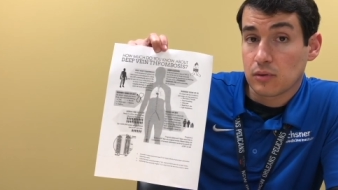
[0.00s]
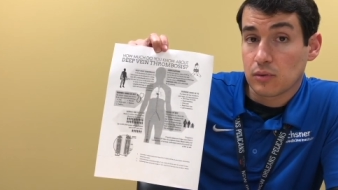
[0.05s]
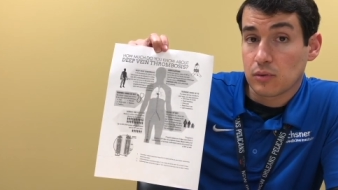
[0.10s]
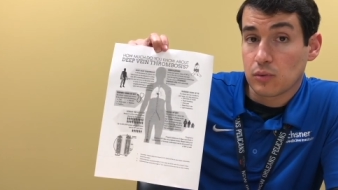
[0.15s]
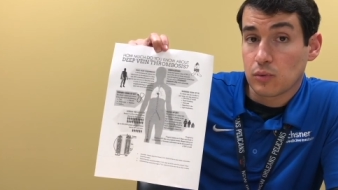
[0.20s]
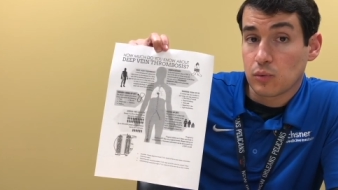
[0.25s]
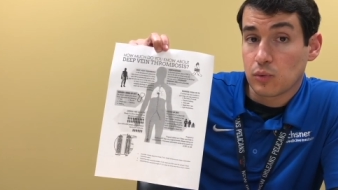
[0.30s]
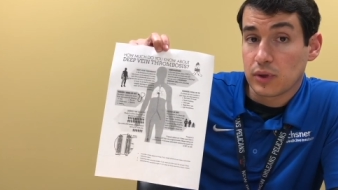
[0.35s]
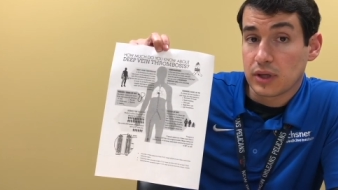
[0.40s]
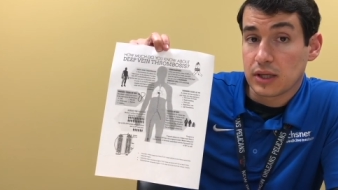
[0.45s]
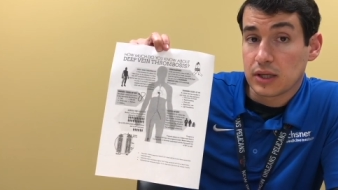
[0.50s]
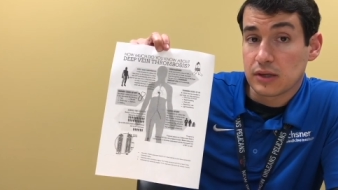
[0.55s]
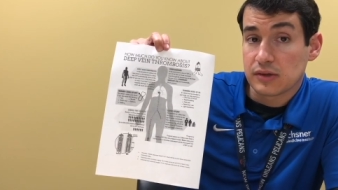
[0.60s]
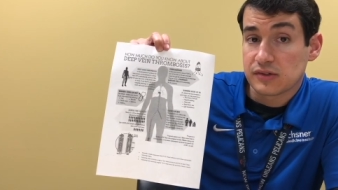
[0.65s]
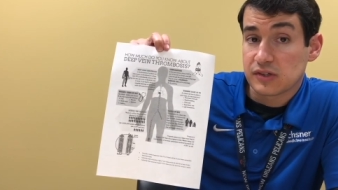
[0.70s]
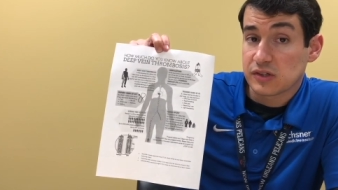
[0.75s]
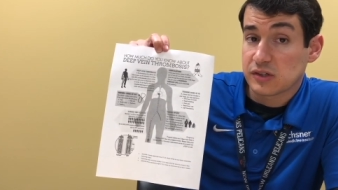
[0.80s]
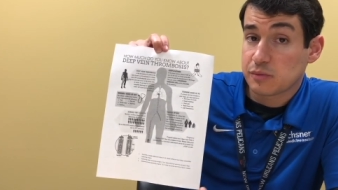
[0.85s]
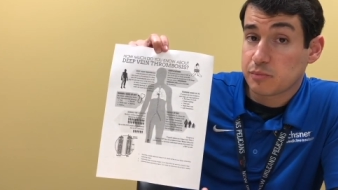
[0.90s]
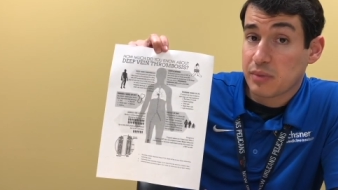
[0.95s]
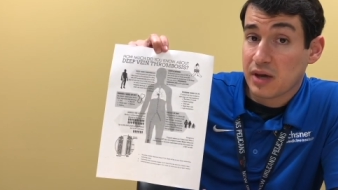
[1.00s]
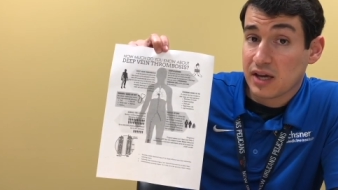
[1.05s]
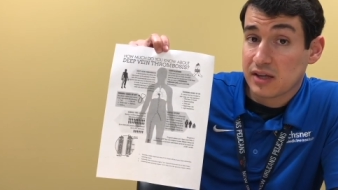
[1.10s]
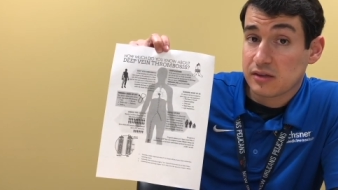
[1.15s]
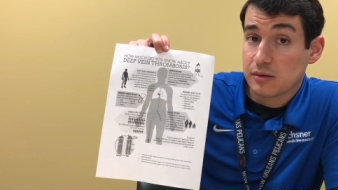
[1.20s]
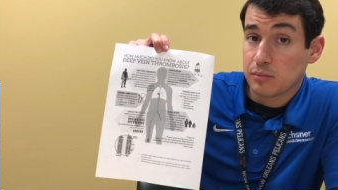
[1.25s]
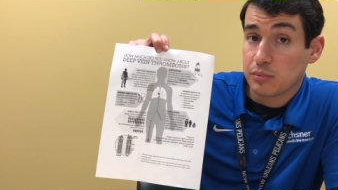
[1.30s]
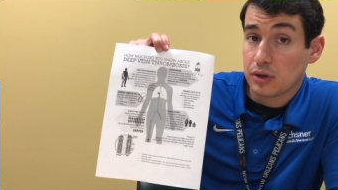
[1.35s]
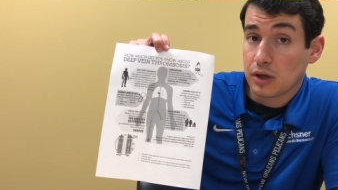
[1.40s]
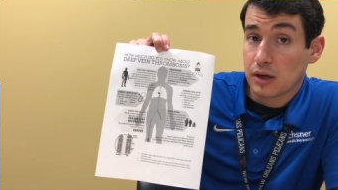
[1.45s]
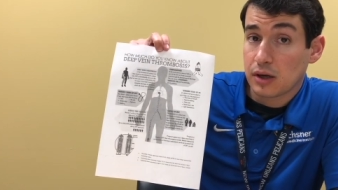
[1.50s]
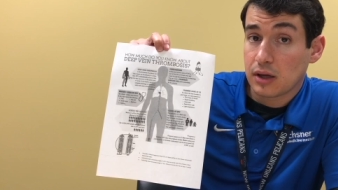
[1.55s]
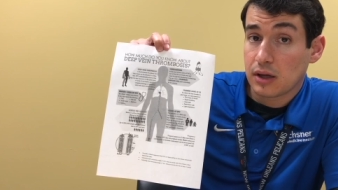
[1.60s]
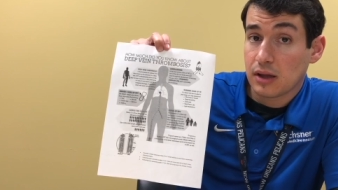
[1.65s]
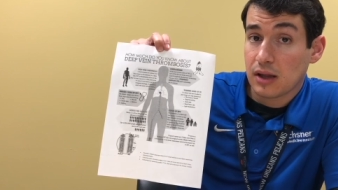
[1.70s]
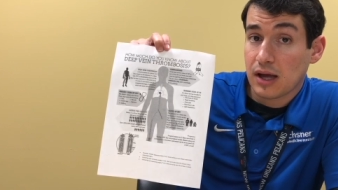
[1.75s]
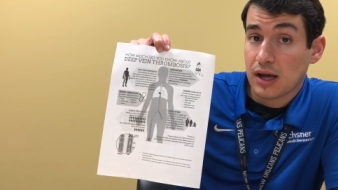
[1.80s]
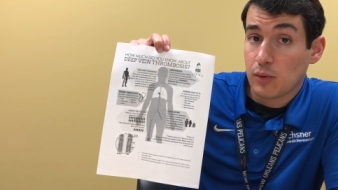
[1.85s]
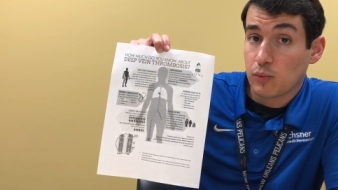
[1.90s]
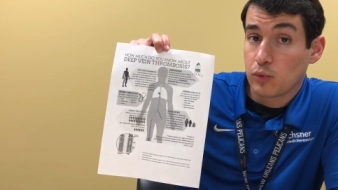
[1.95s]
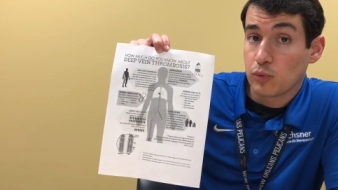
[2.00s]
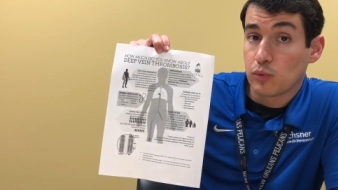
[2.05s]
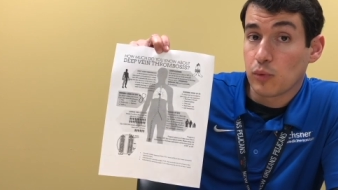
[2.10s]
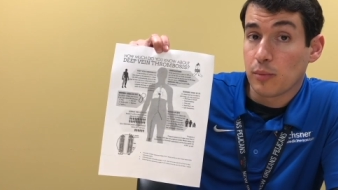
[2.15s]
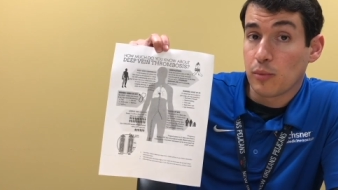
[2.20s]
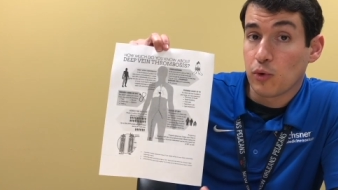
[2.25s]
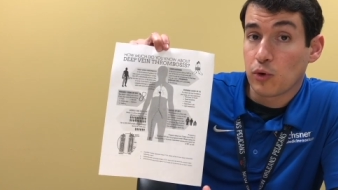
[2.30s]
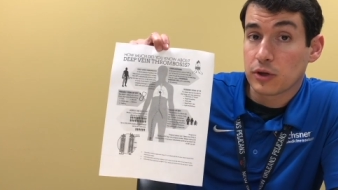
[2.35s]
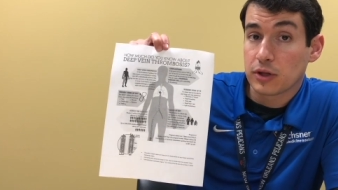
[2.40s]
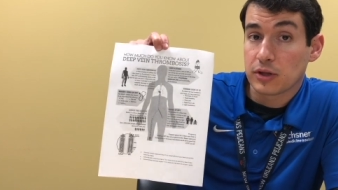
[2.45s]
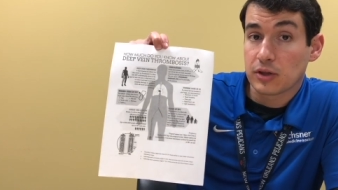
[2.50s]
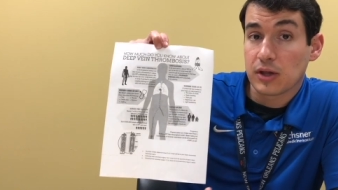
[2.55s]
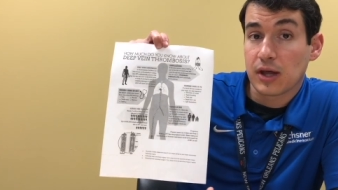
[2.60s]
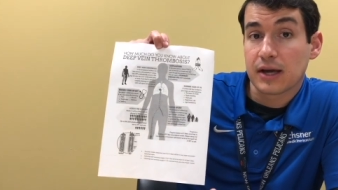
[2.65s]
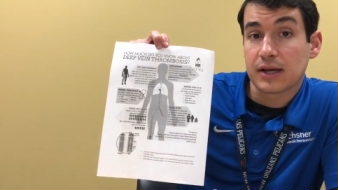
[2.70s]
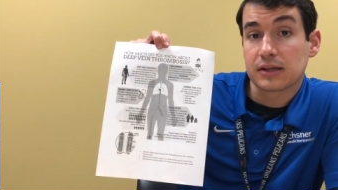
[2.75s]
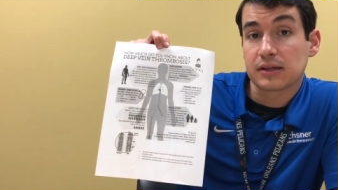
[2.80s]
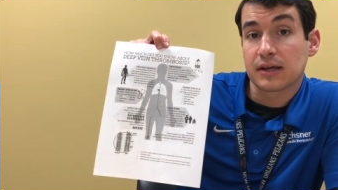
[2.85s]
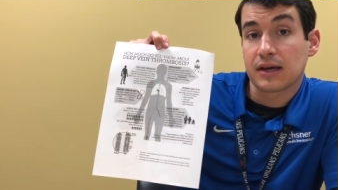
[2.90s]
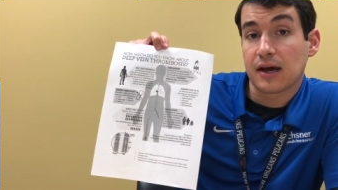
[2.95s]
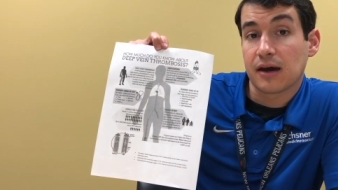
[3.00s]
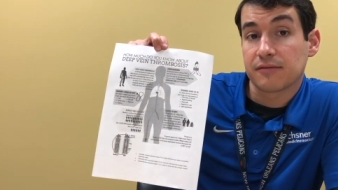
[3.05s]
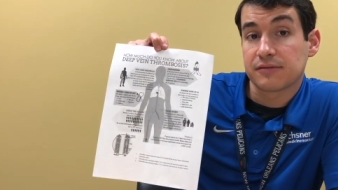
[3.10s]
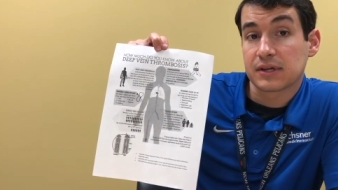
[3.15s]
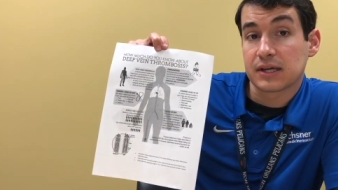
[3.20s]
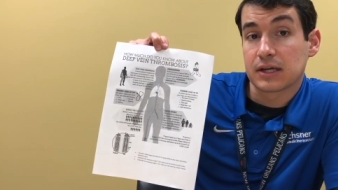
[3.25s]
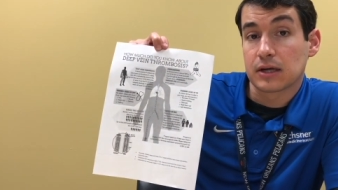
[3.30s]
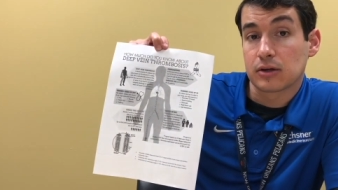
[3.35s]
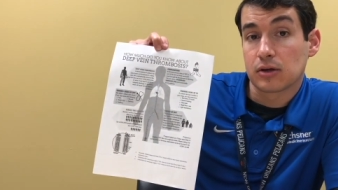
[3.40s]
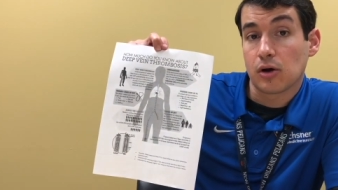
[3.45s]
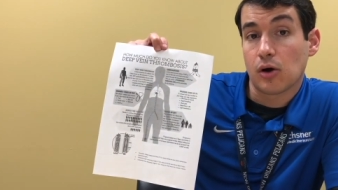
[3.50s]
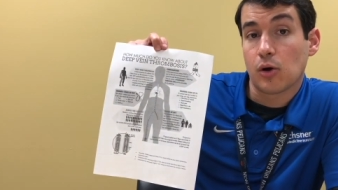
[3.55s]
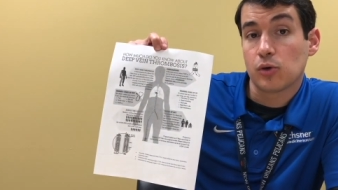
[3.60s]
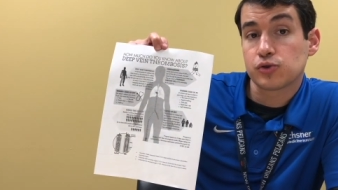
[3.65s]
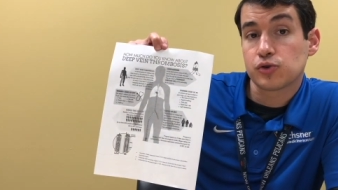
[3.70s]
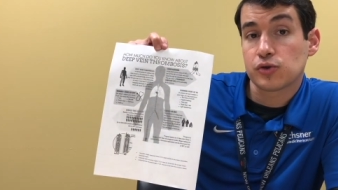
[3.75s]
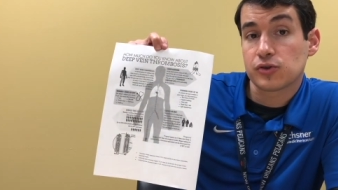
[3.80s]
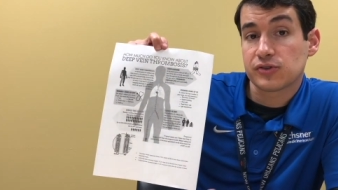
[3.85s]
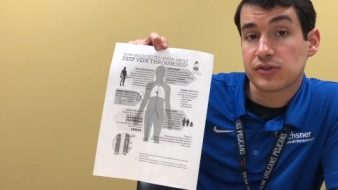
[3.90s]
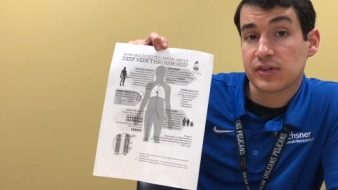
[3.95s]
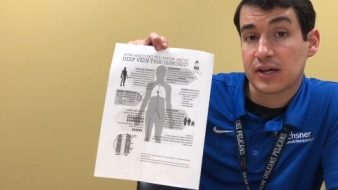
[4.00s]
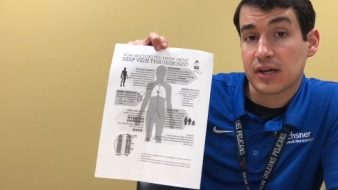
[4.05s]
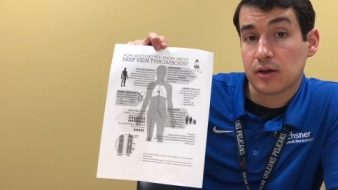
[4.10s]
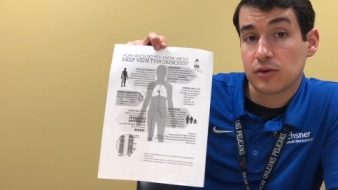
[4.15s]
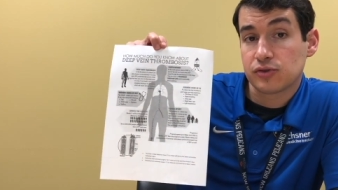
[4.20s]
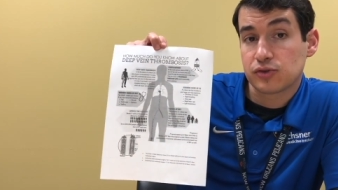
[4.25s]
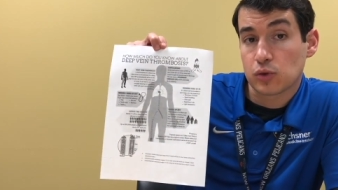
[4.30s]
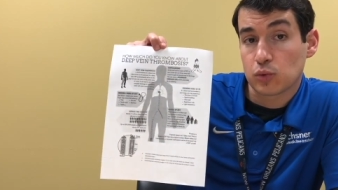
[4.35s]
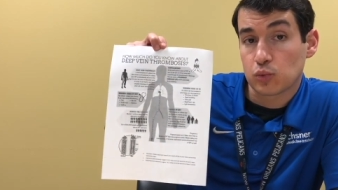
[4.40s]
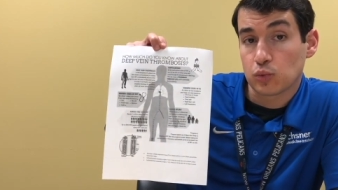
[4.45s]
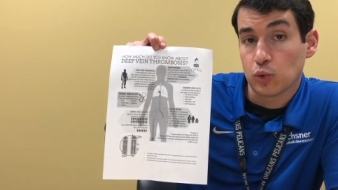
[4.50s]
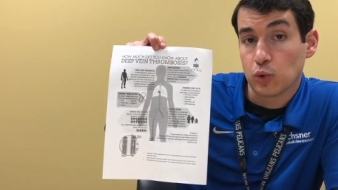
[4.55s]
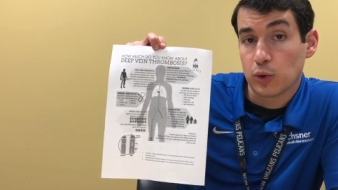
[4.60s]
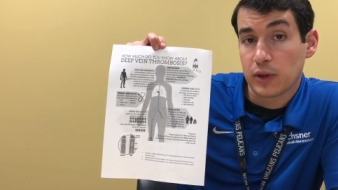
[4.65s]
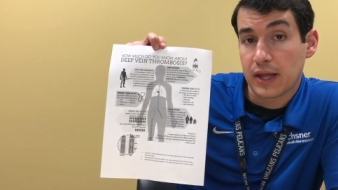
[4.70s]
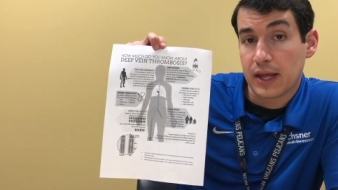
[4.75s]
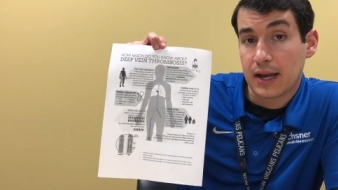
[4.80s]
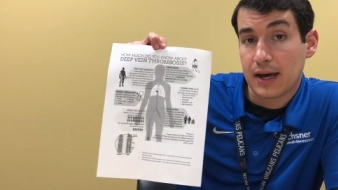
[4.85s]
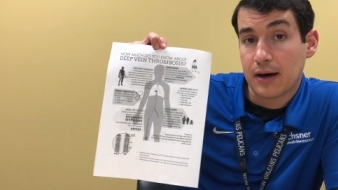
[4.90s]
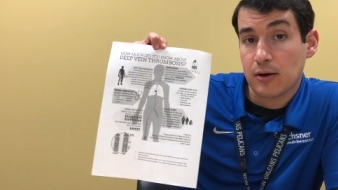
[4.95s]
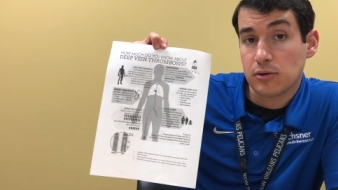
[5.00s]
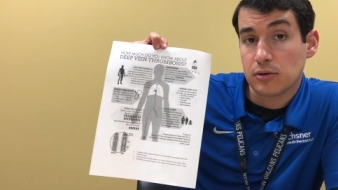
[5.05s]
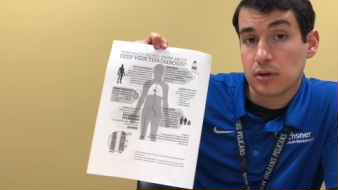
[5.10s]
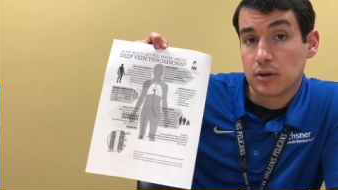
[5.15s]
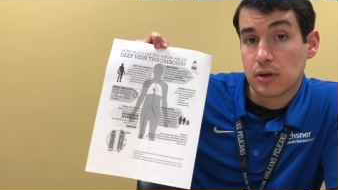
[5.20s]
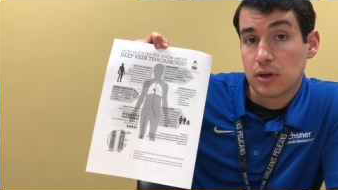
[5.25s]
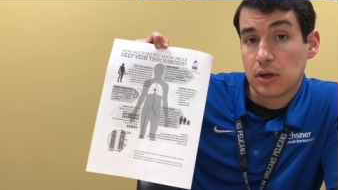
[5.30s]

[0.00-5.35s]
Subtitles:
we suspect a blood clot, we will more than likely have to get an ultrasound to rule that out